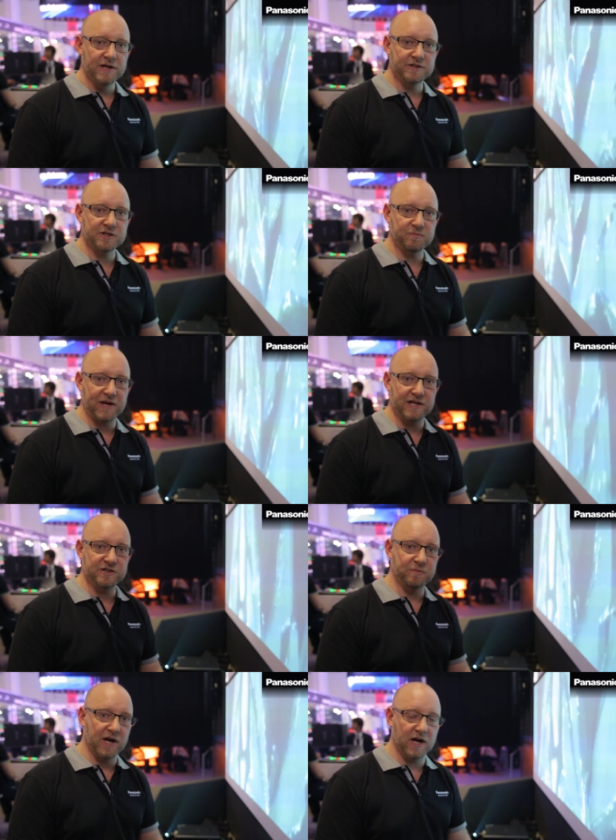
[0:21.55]
the
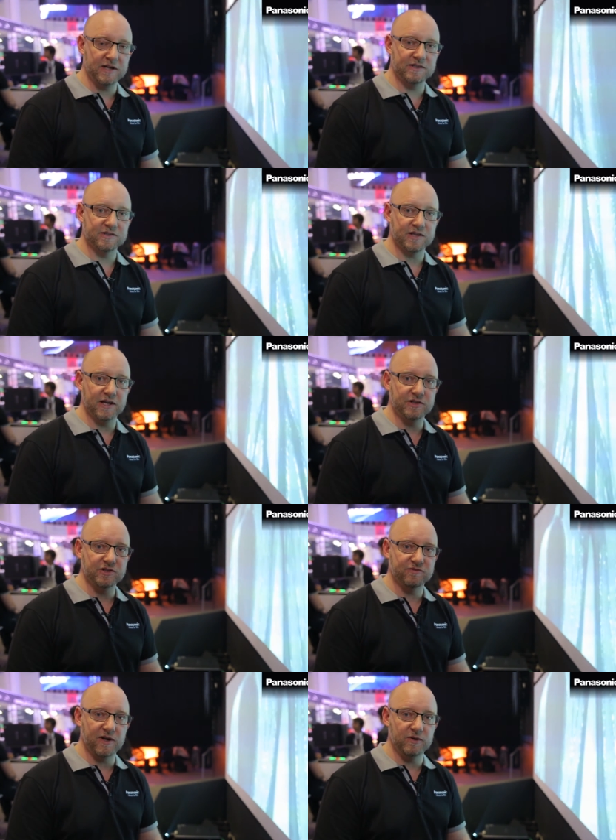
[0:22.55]
space behind the stage
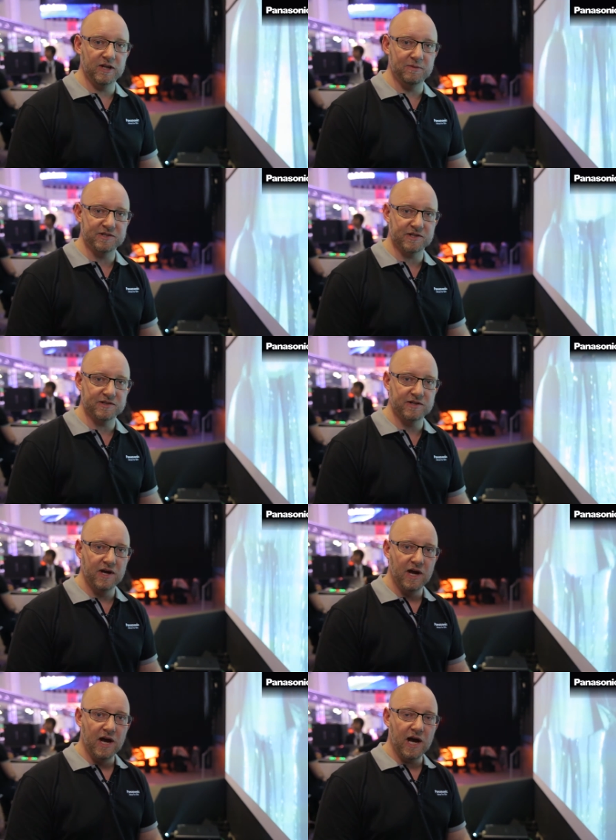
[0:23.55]
is very limited.
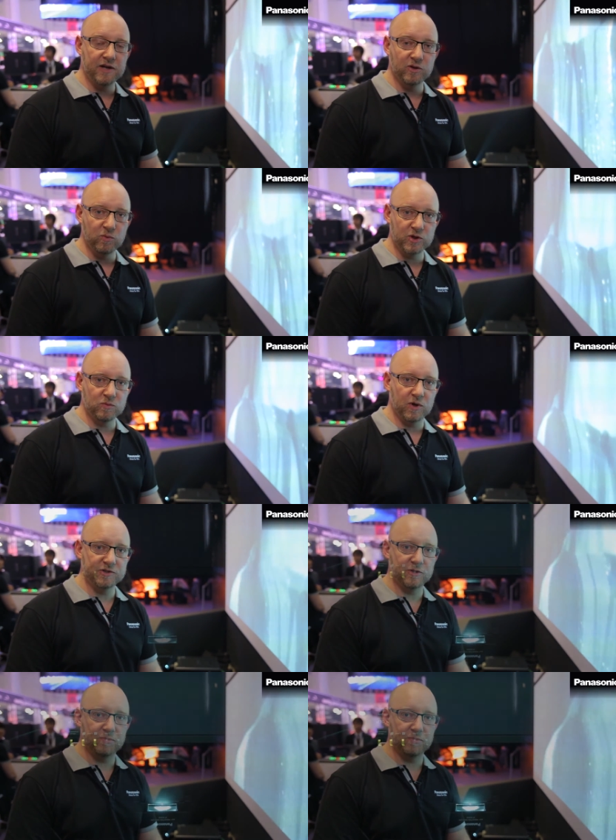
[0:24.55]
And you wouldn't want to